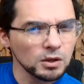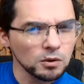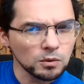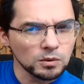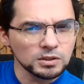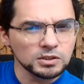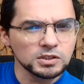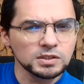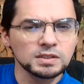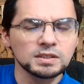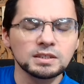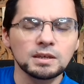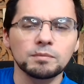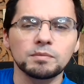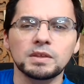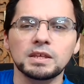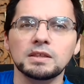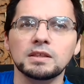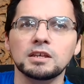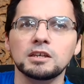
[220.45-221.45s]
or just
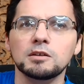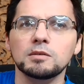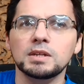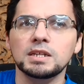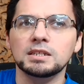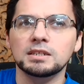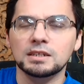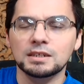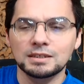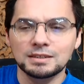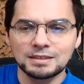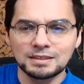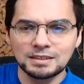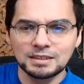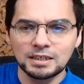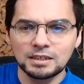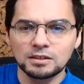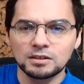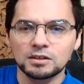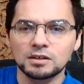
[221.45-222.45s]
something that you need to
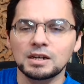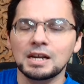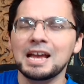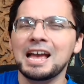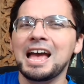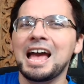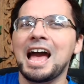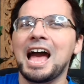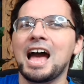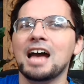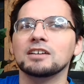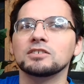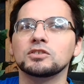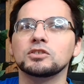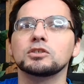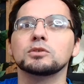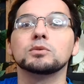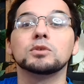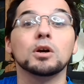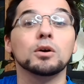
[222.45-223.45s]
consider as
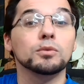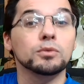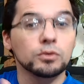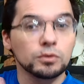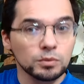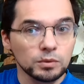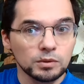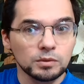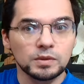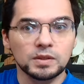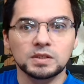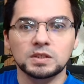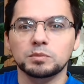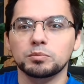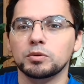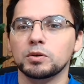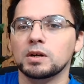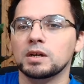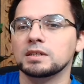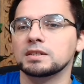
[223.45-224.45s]
you go through this
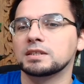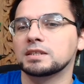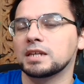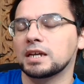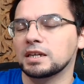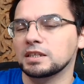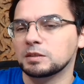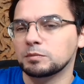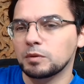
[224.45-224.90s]
process.